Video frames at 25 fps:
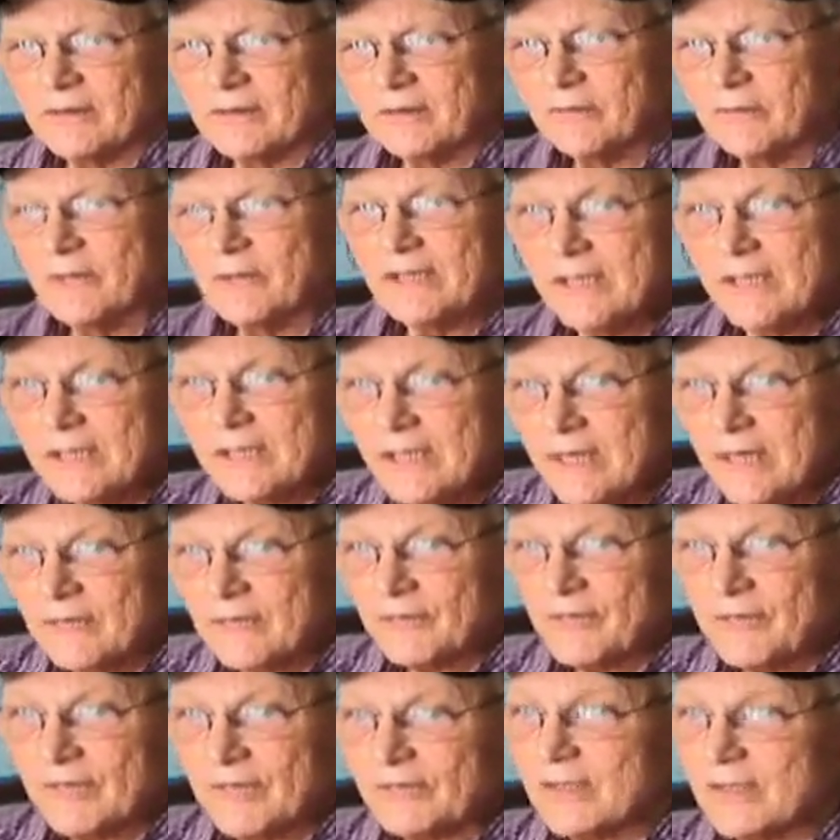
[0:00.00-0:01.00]
We need to have
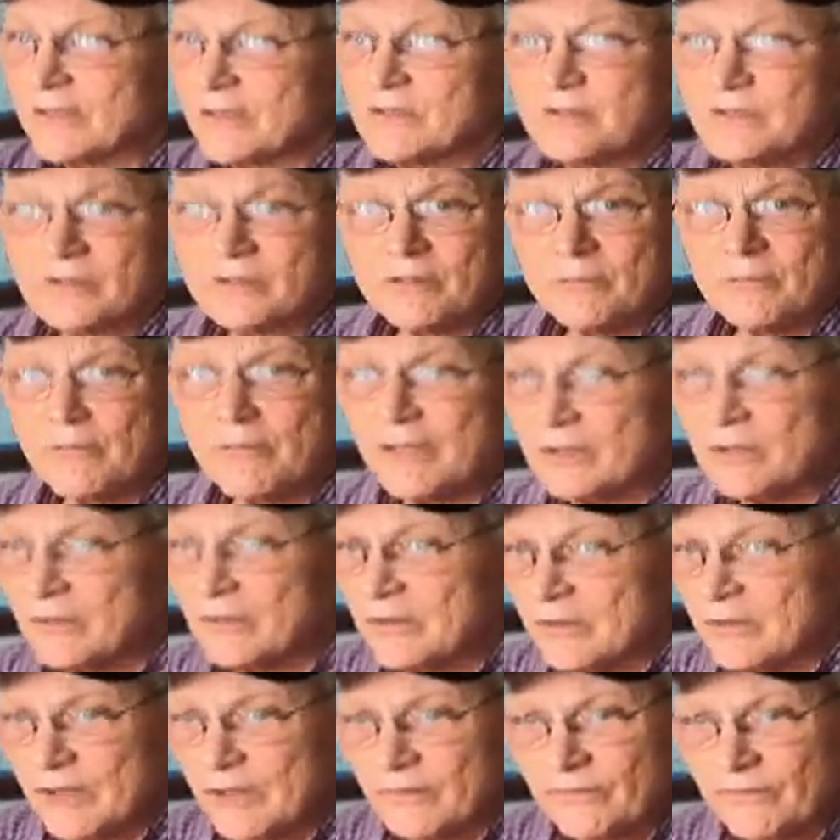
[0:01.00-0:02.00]
that. That's just to make
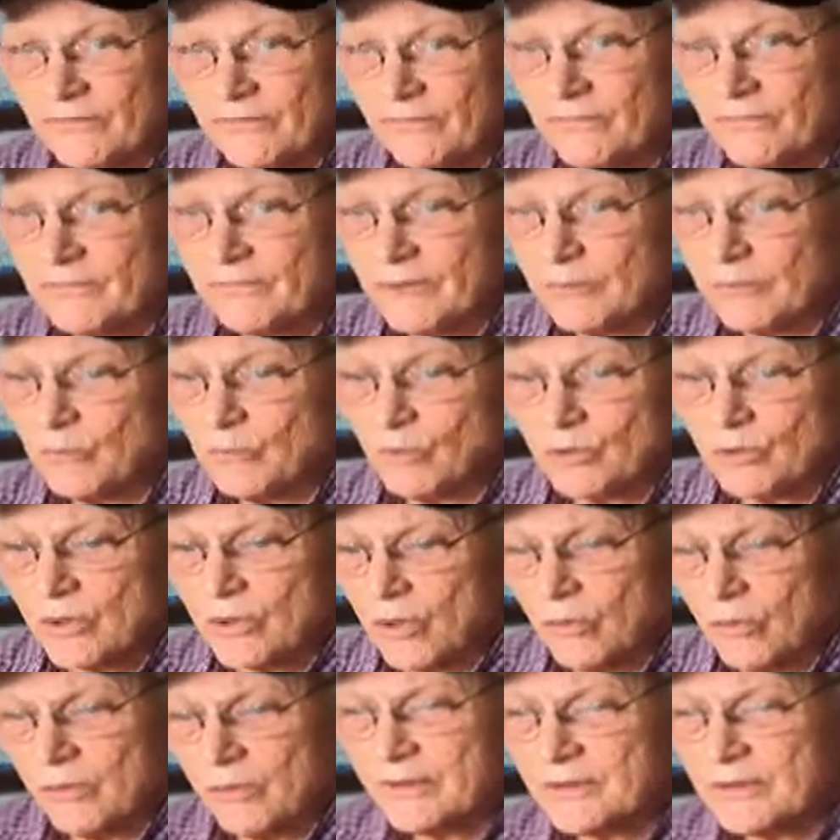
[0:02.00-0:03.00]
a more
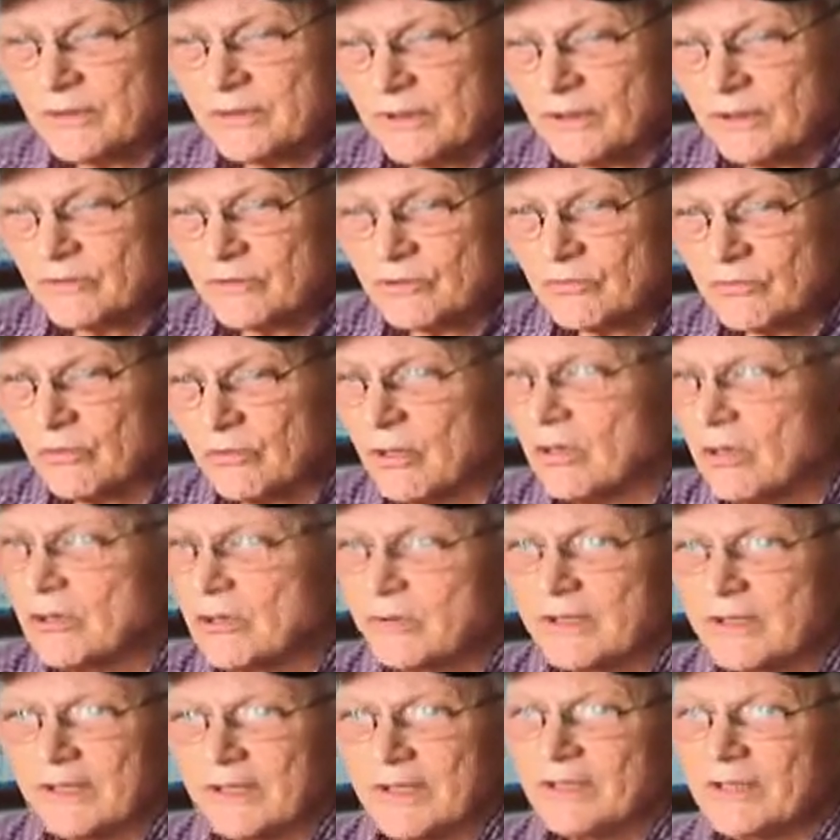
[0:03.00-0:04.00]
holistic,
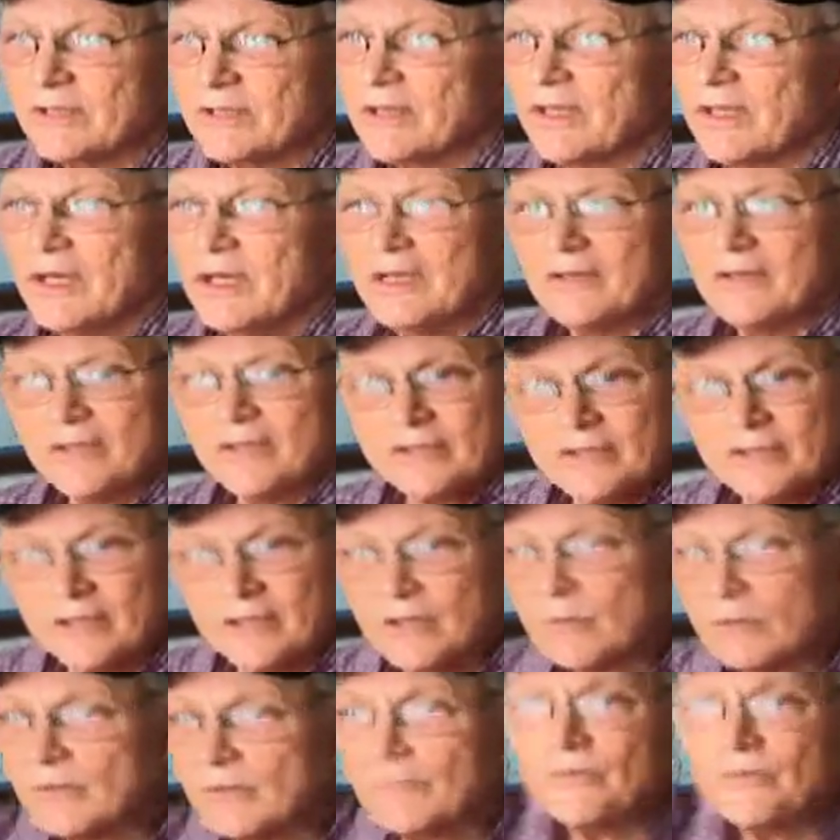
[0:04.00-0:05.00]
strong case that's
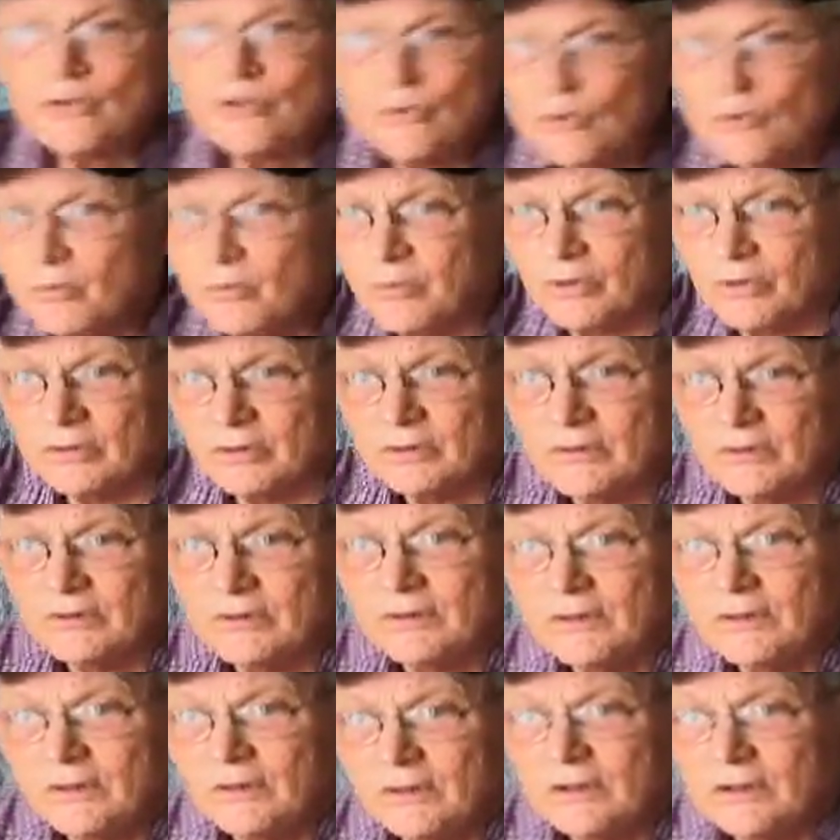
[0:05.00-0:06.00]
irrefutable,
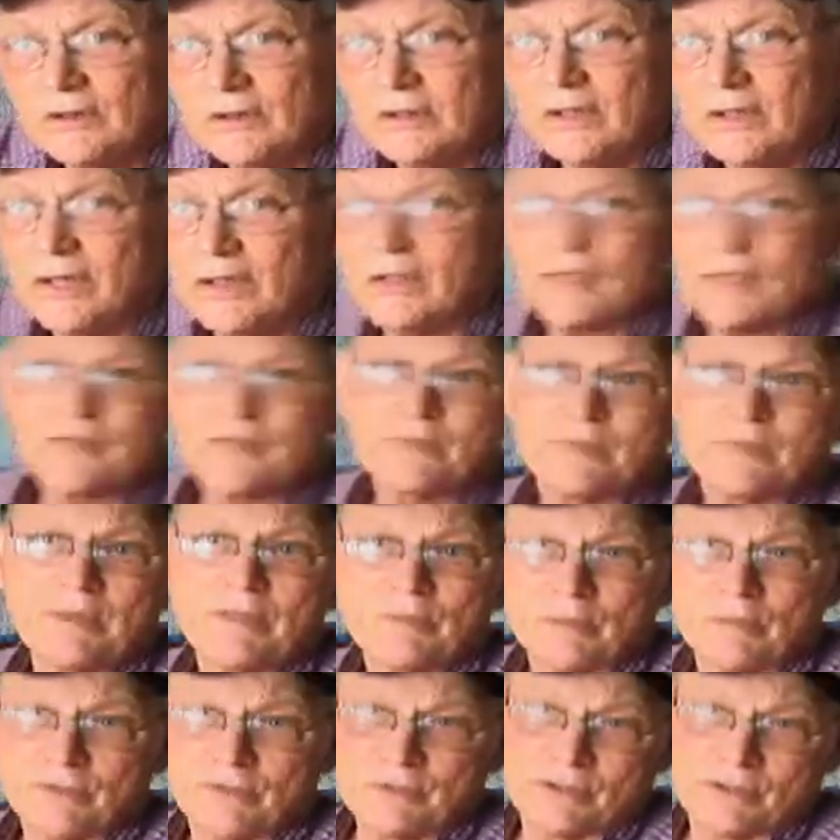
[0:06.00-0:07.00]
unless
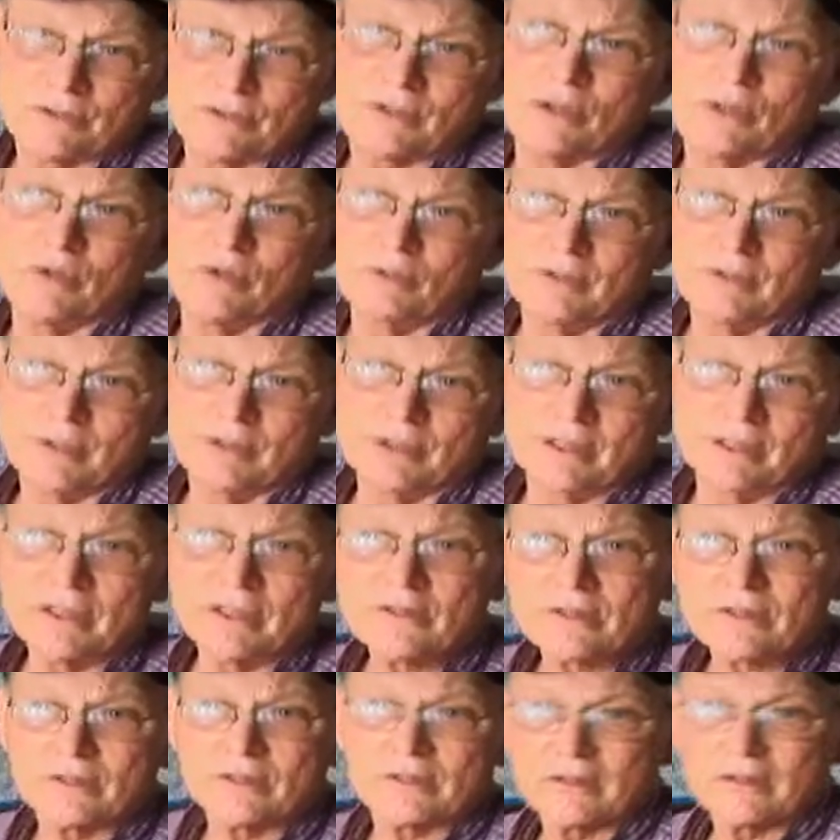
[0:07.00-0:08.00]
people are just totally
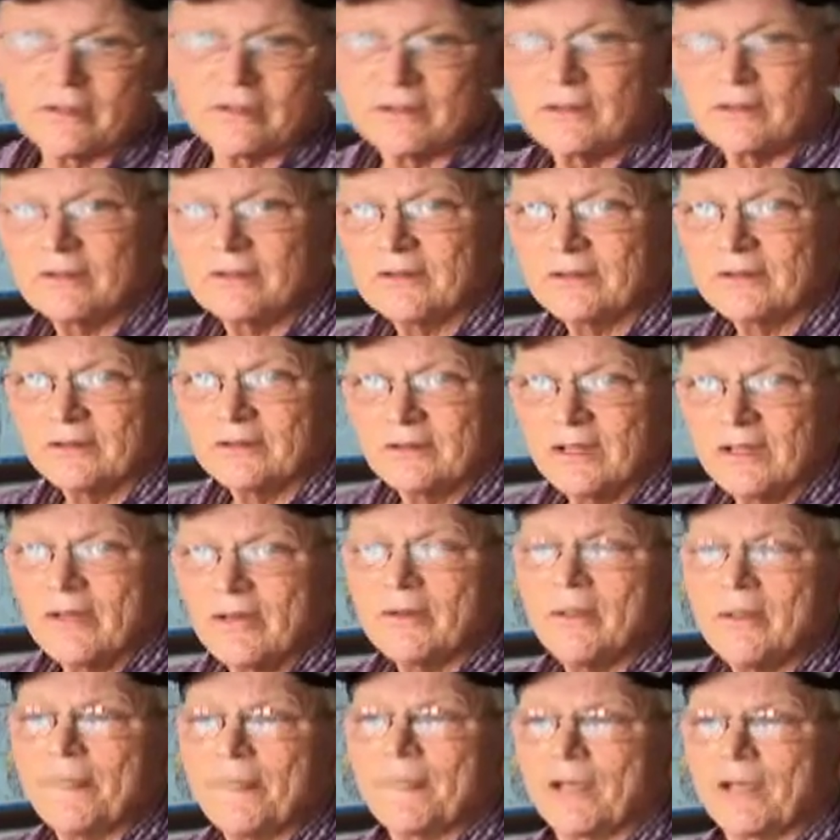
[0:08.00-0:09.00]
against it.
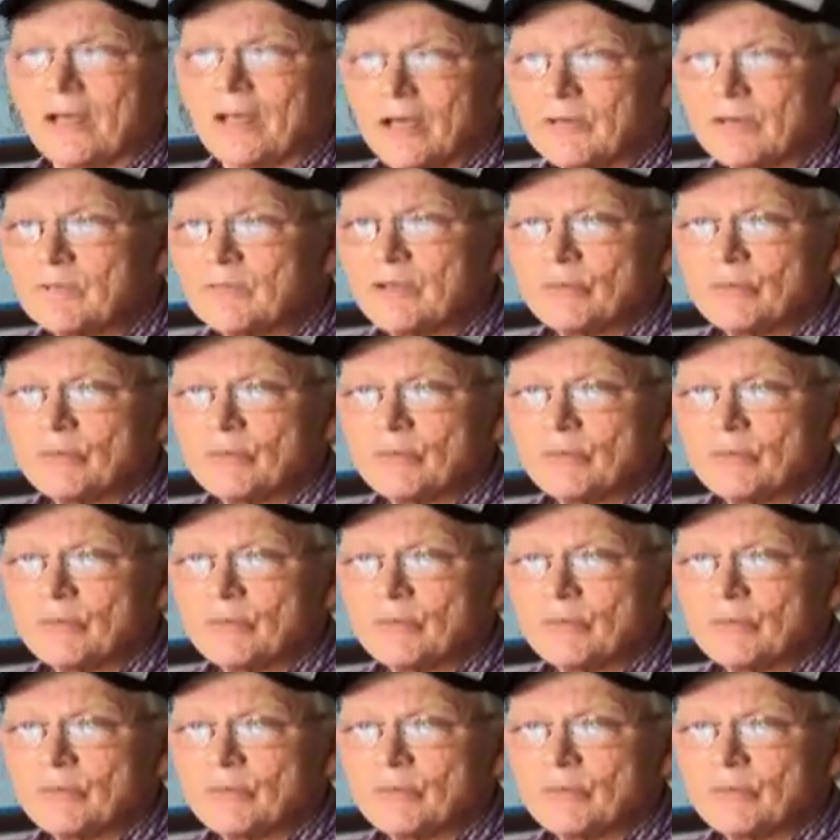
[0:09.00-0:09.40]
Government